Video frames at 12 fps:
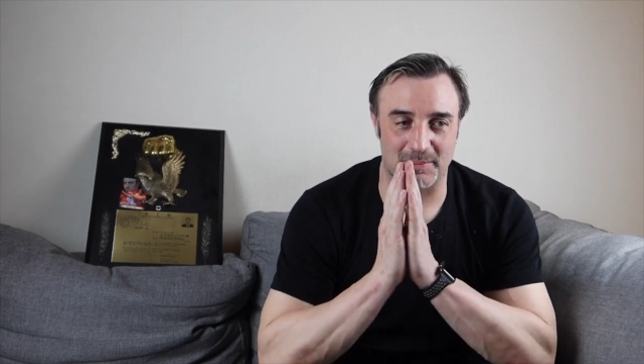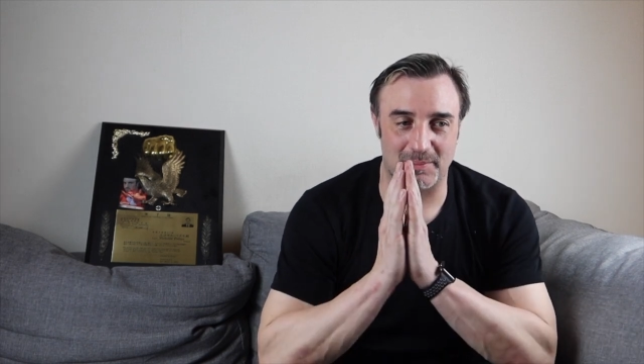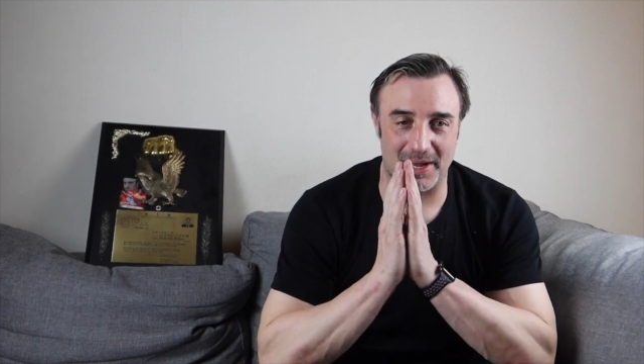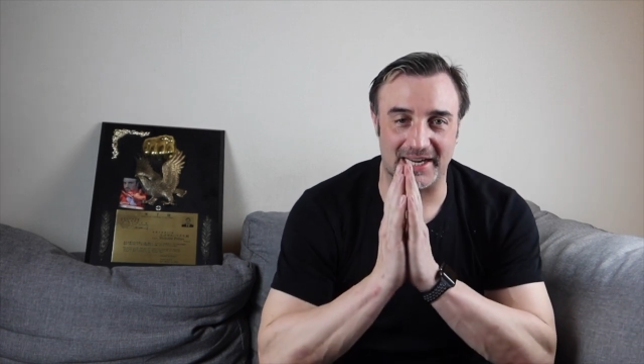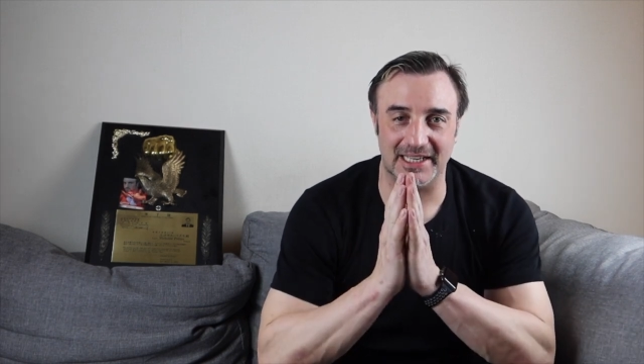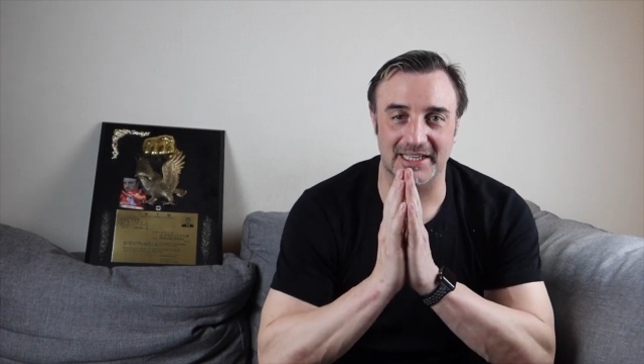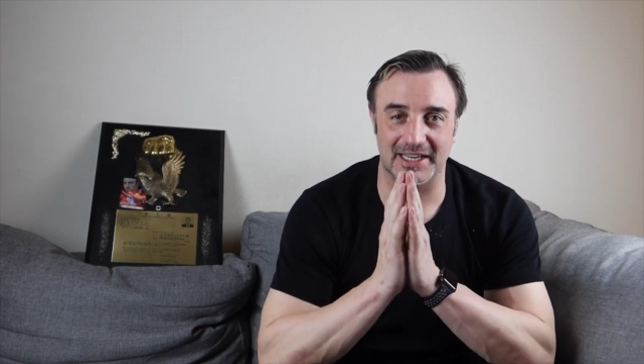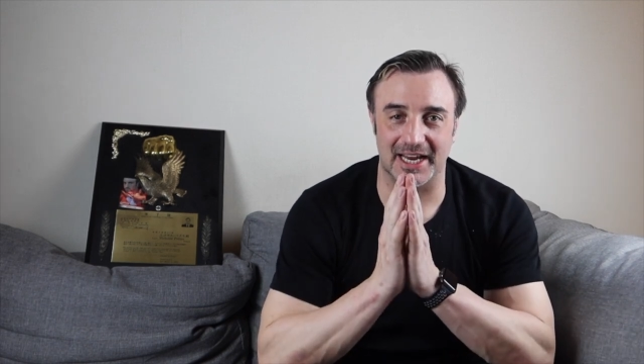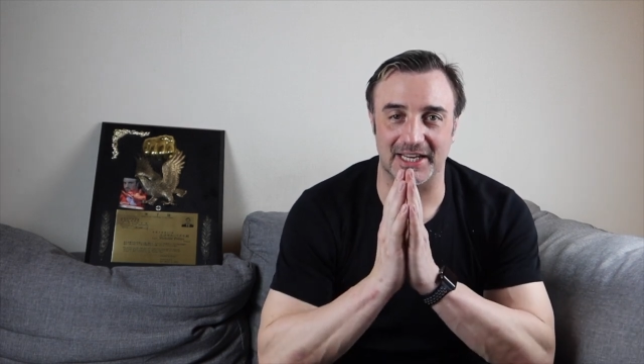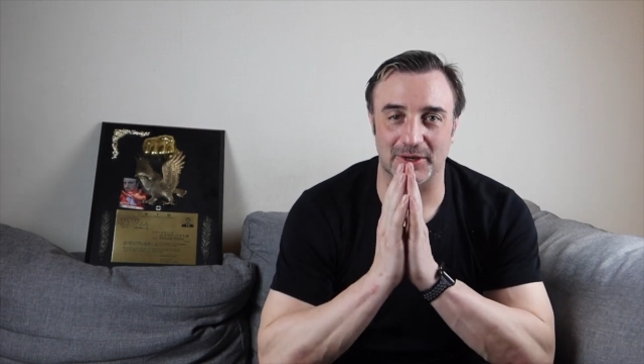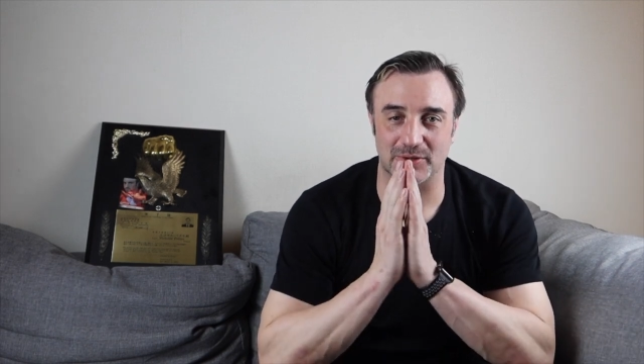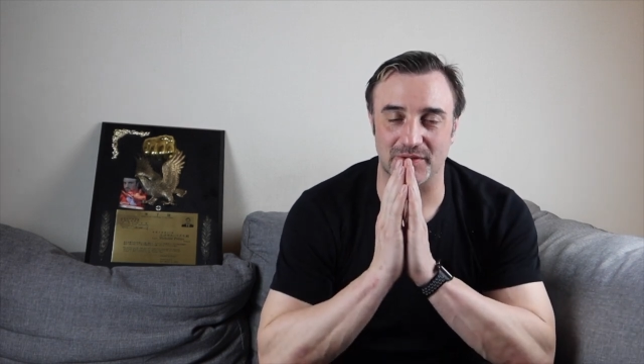back in the
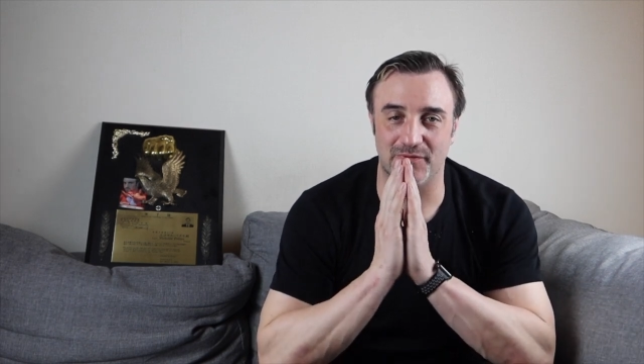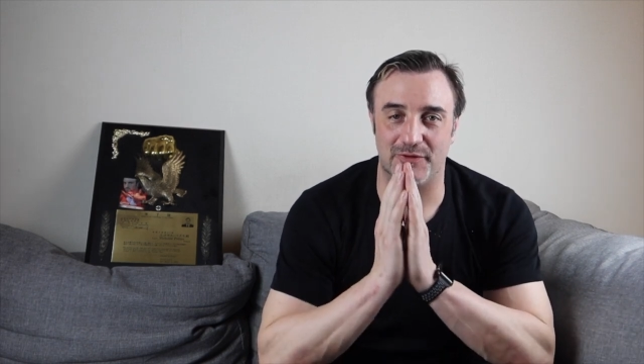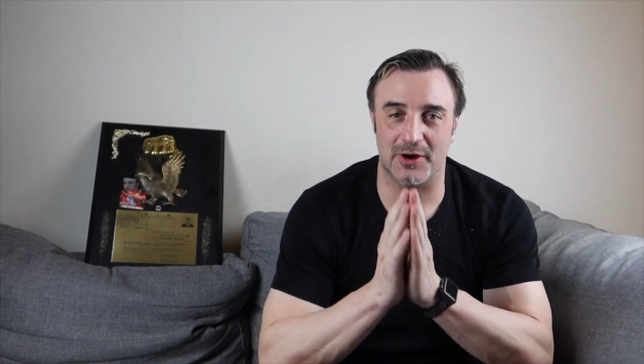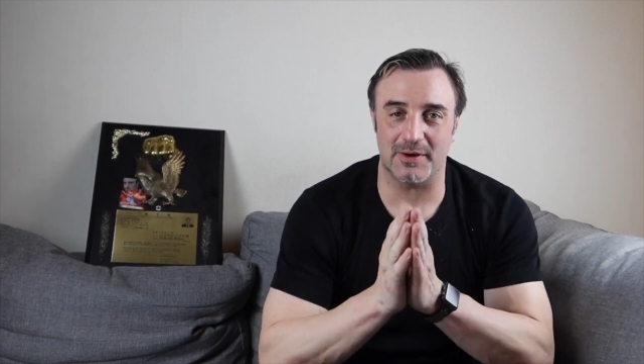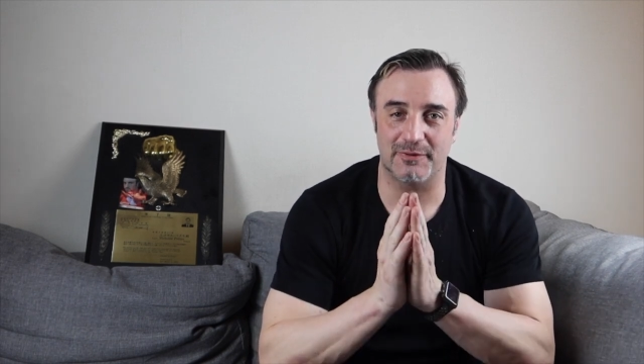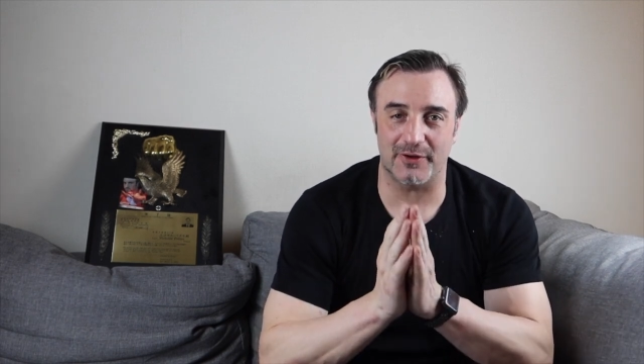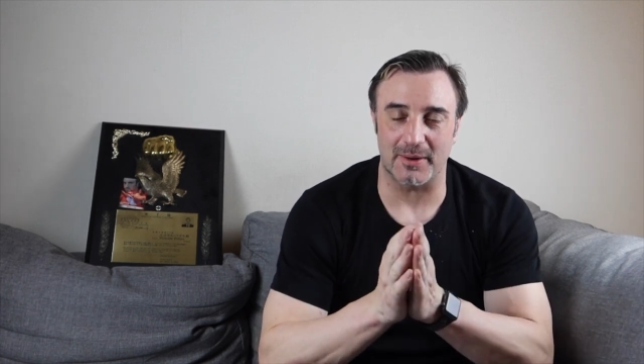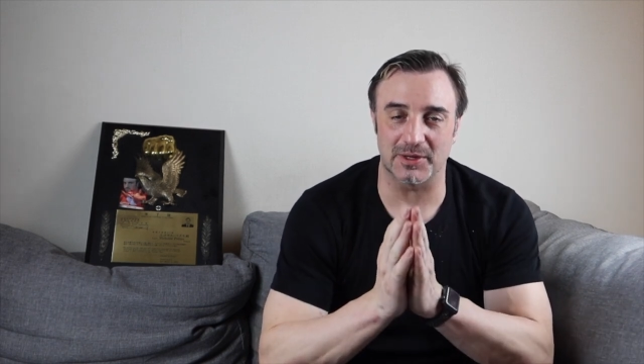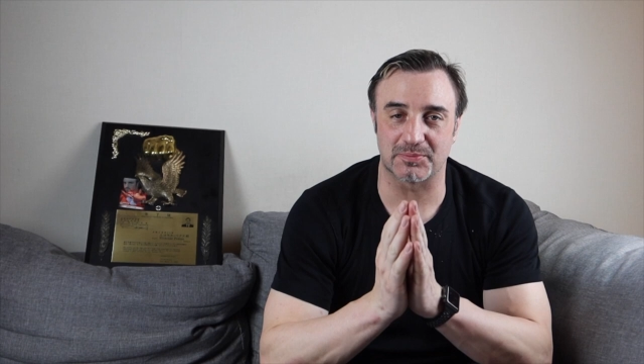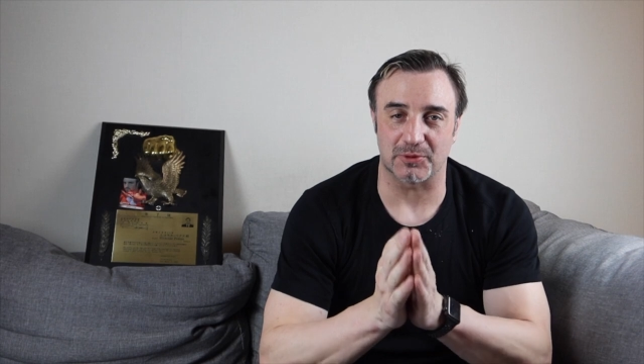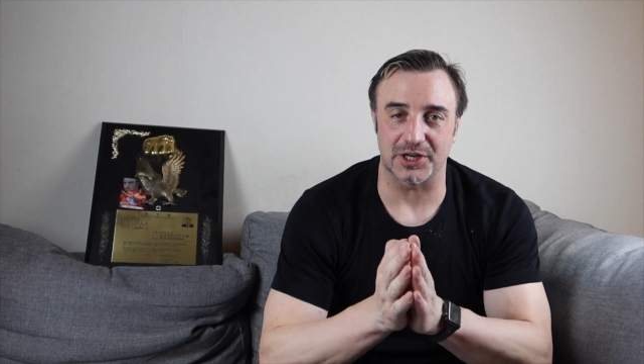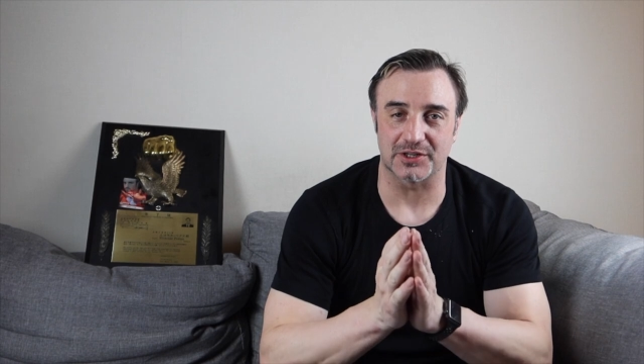day, there was a very
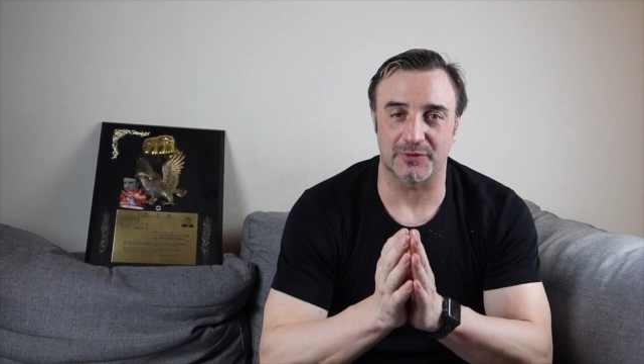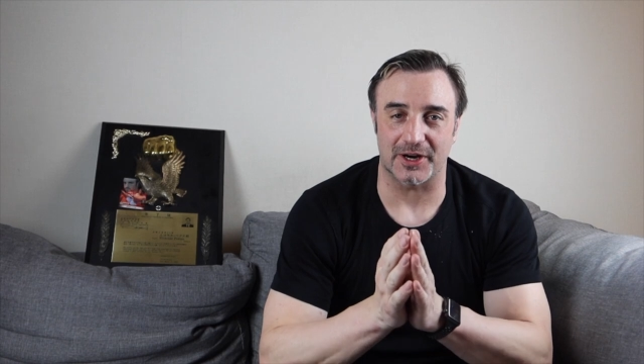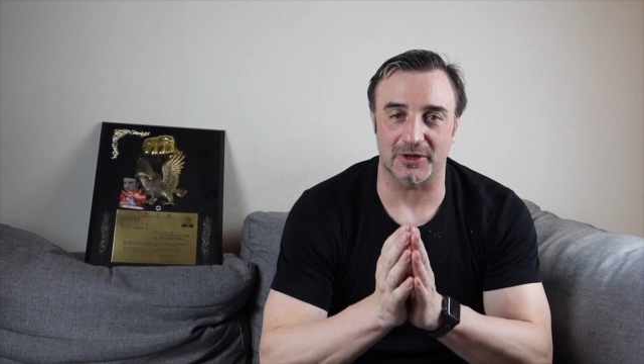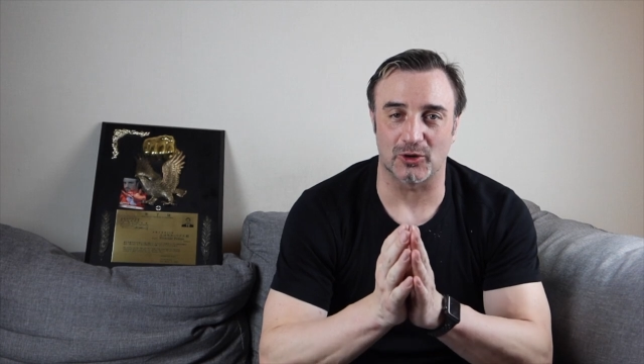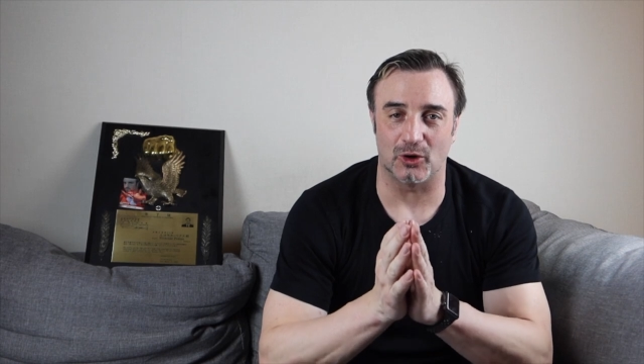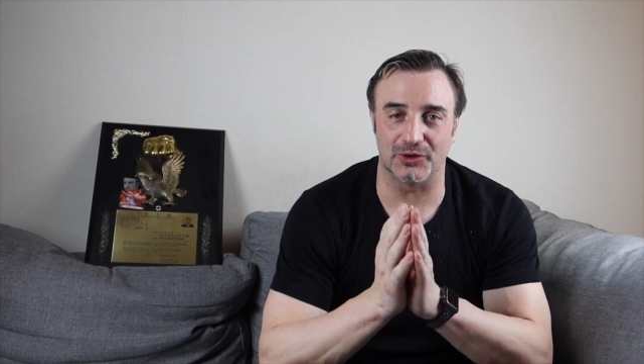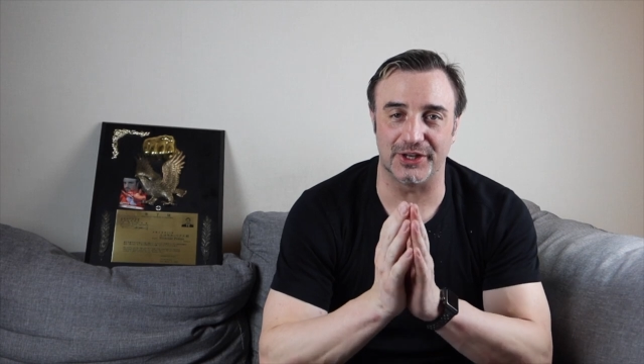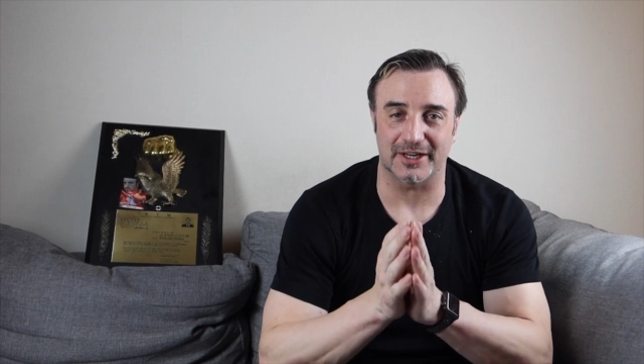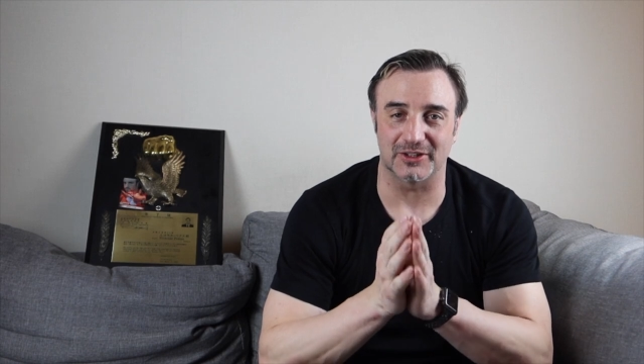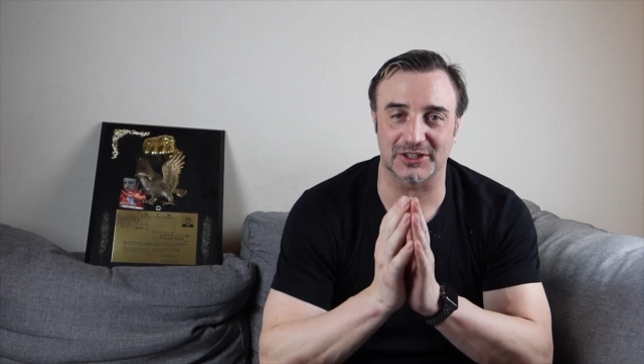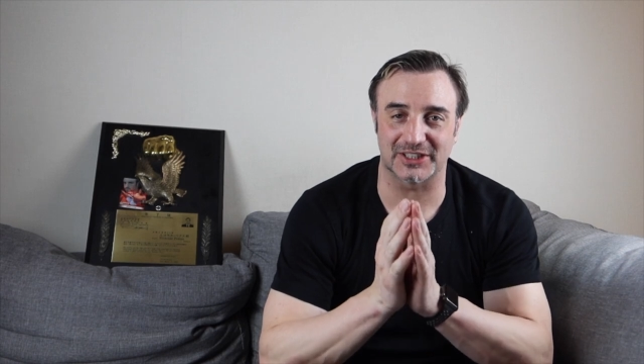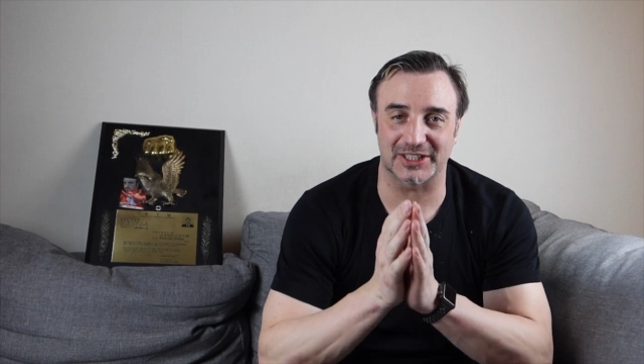famous British fighter called
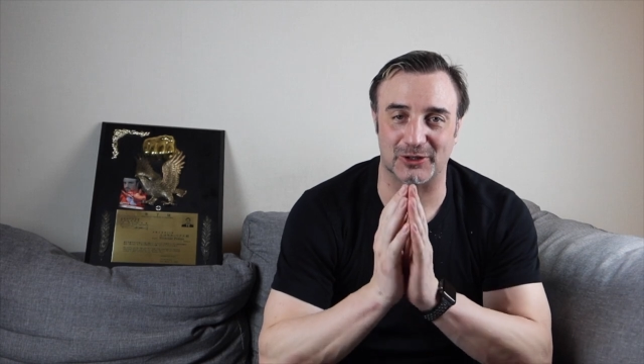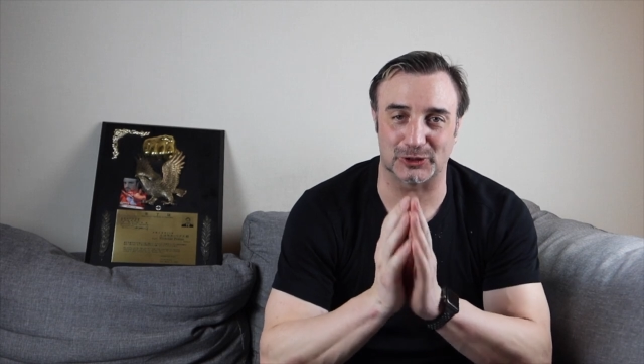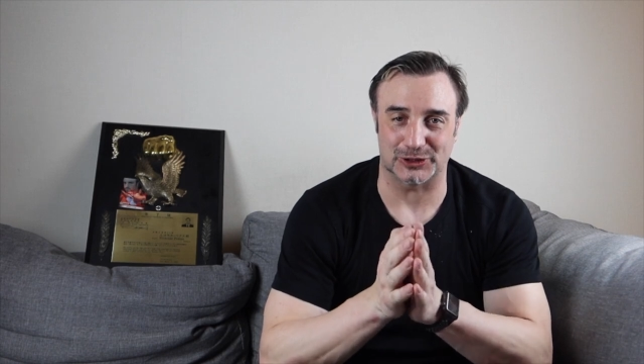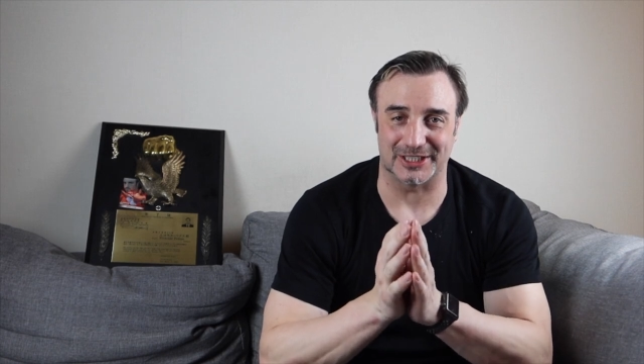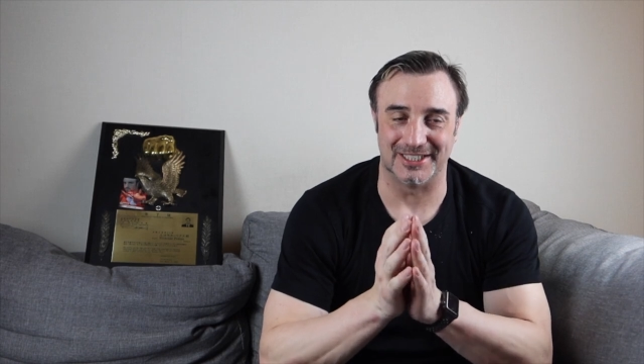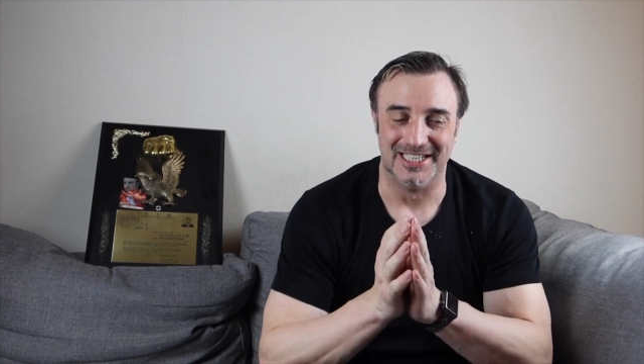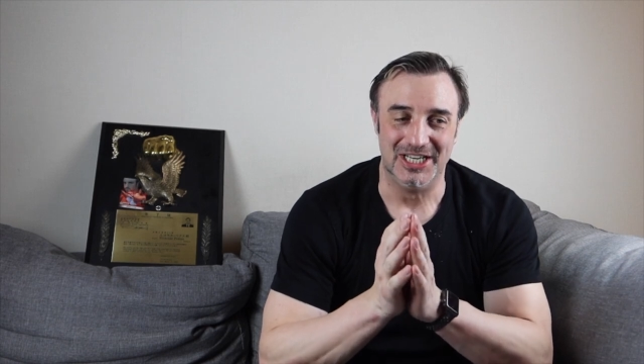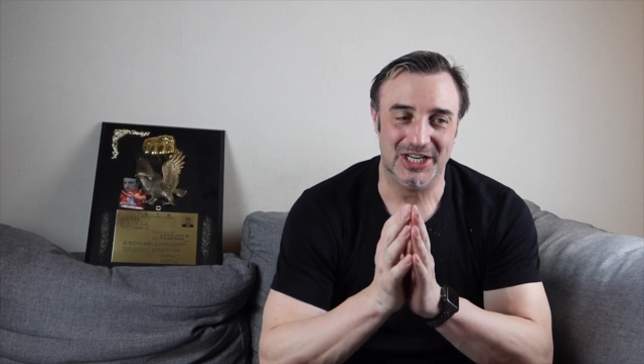Nicholas Da Costa.